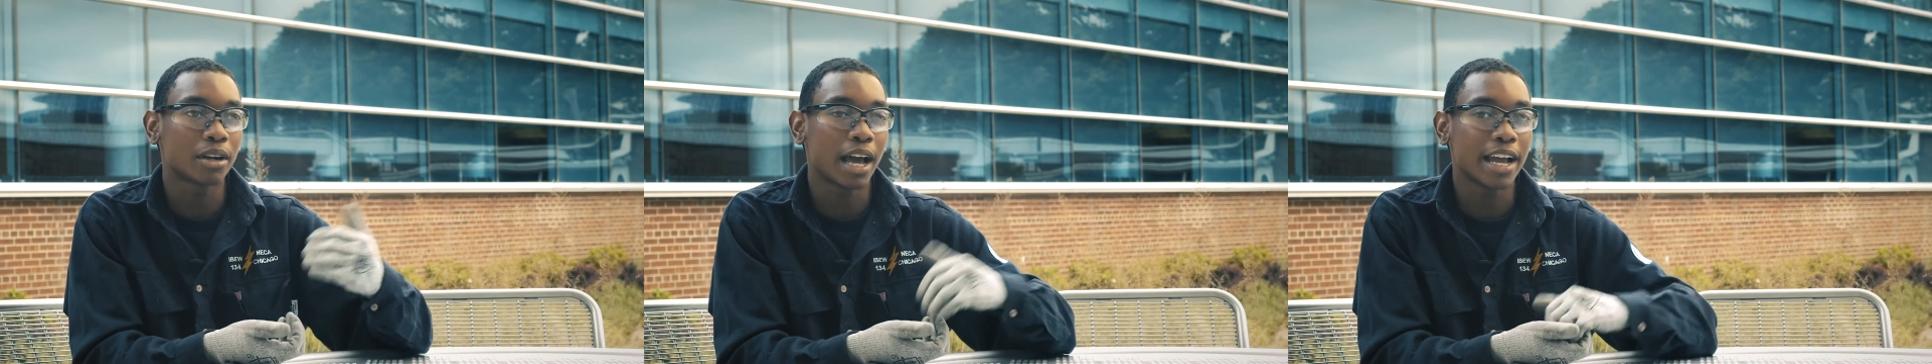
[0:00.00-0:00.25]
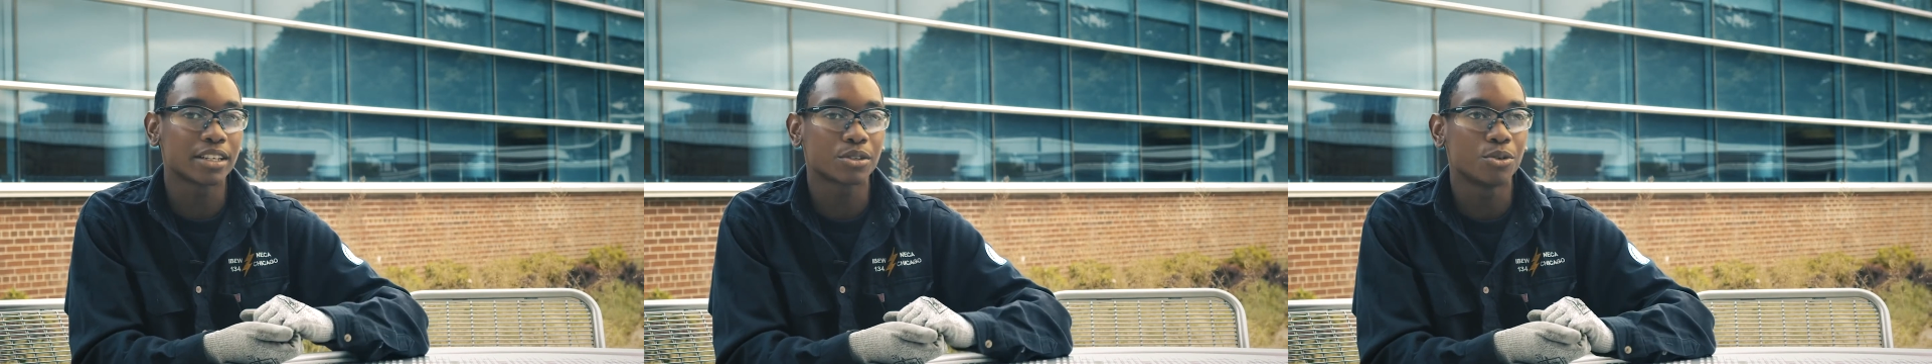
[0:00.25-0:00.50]
in
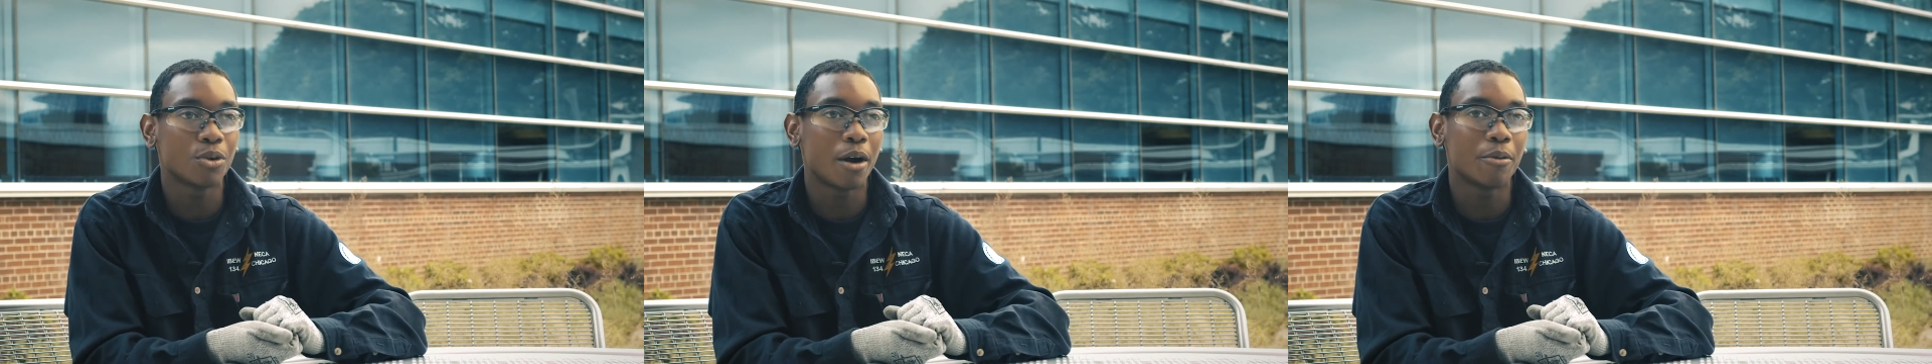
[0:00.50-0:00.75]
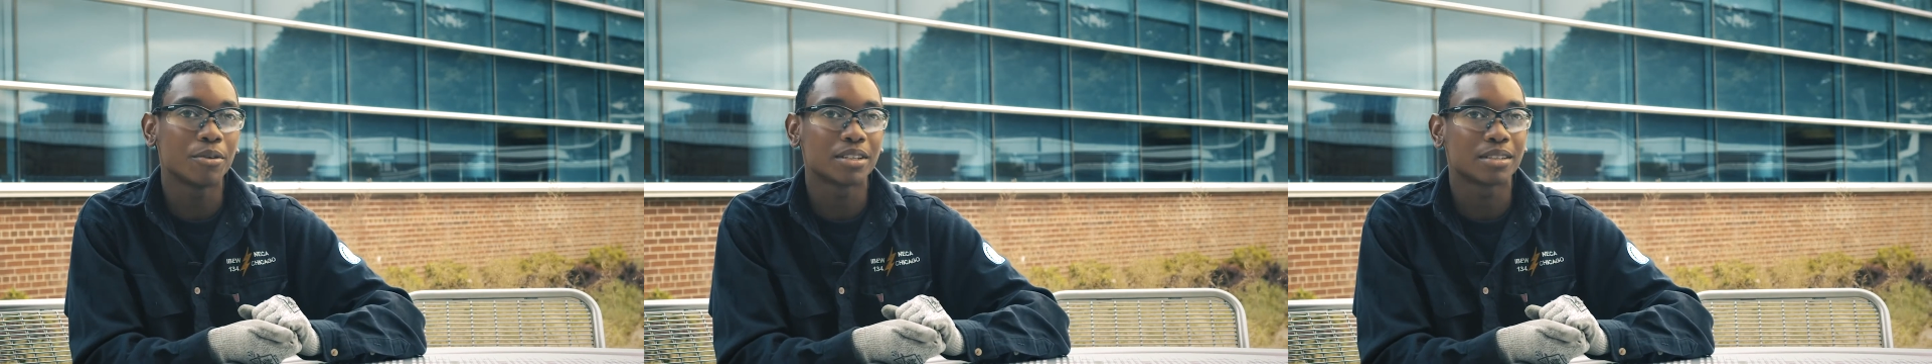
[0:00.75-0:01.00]
high school, I
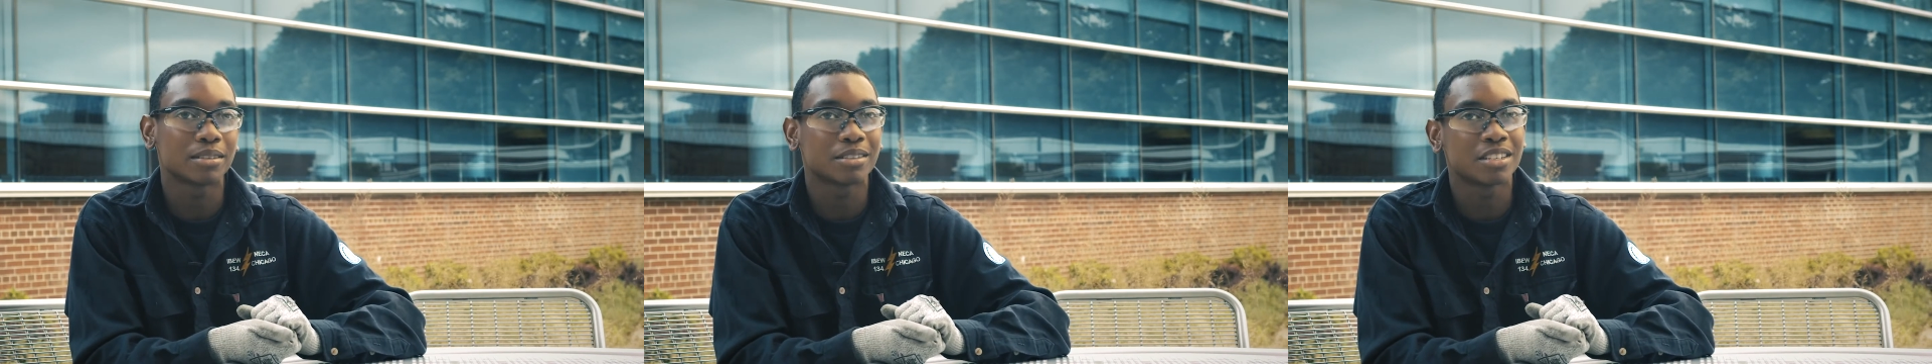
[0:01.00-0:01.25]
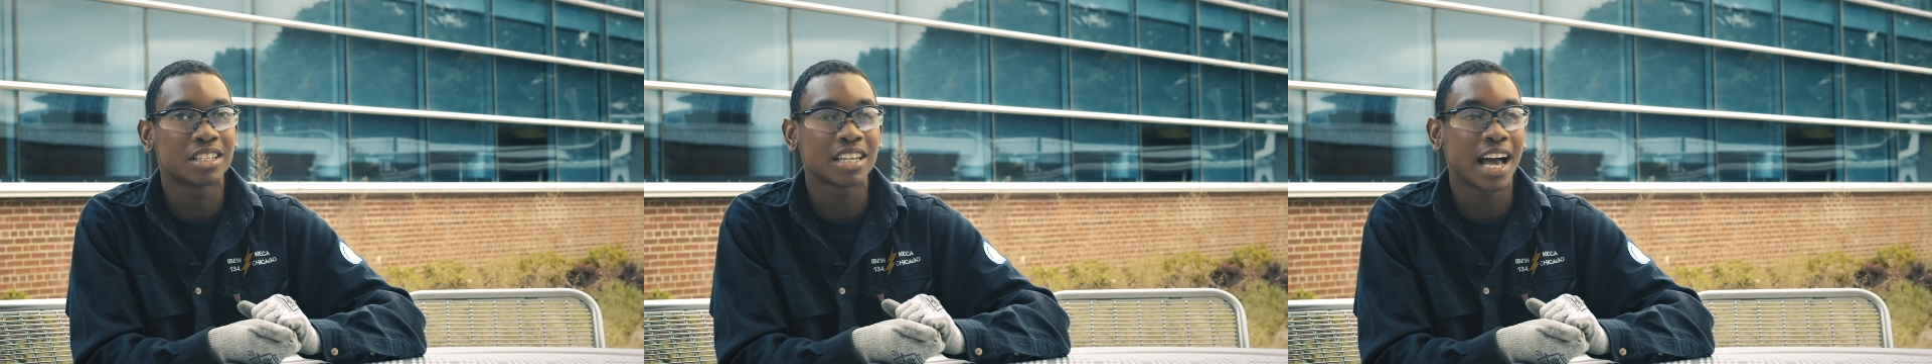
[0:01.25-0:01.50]
was
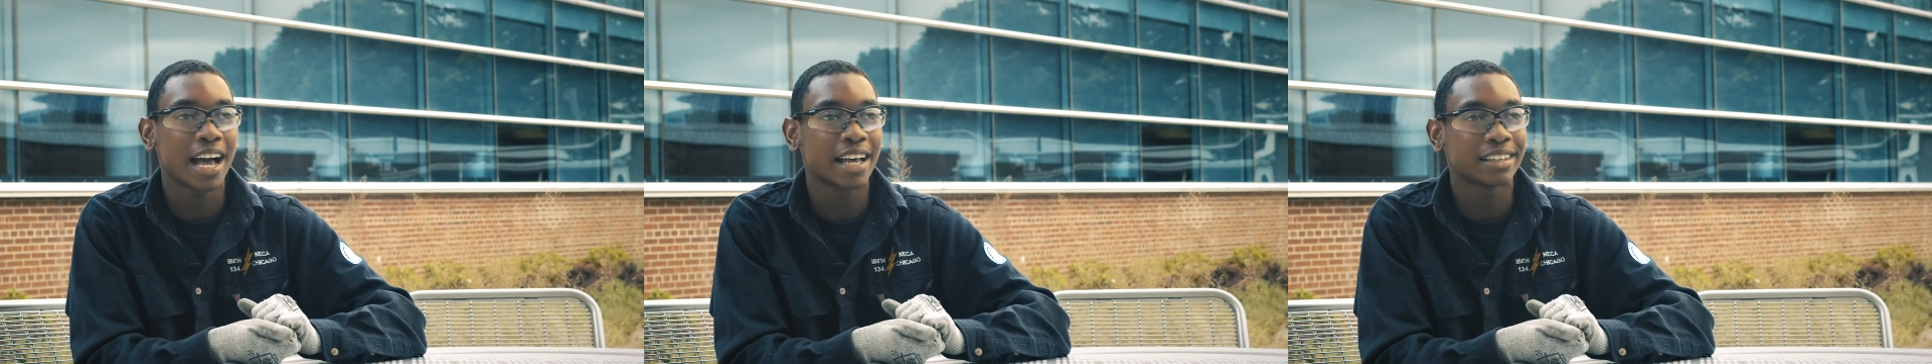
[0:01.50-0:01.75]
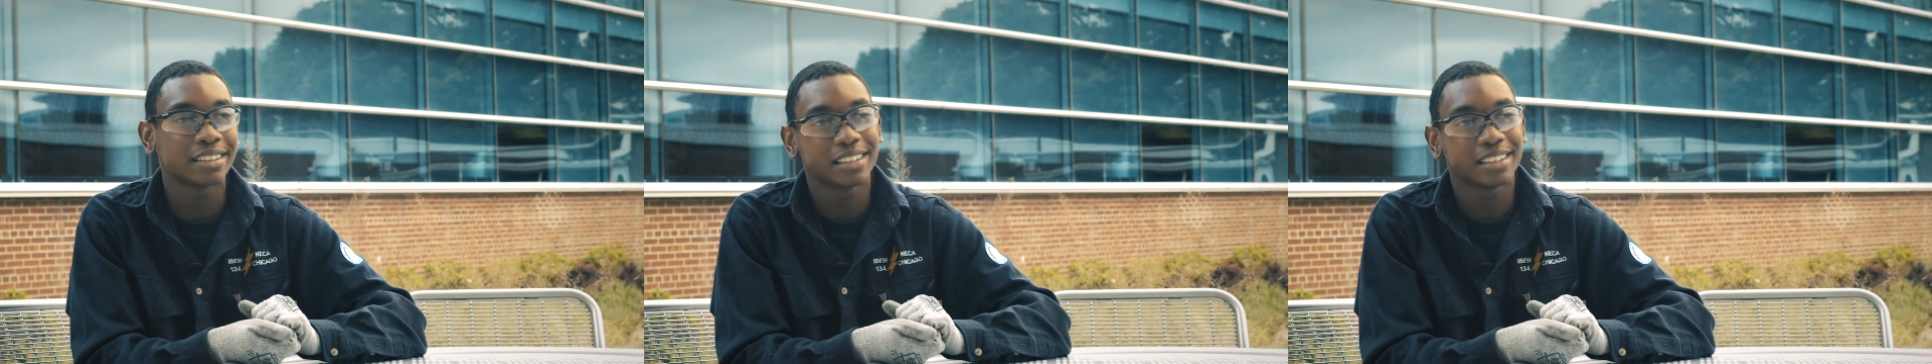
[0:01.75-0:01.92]
shy,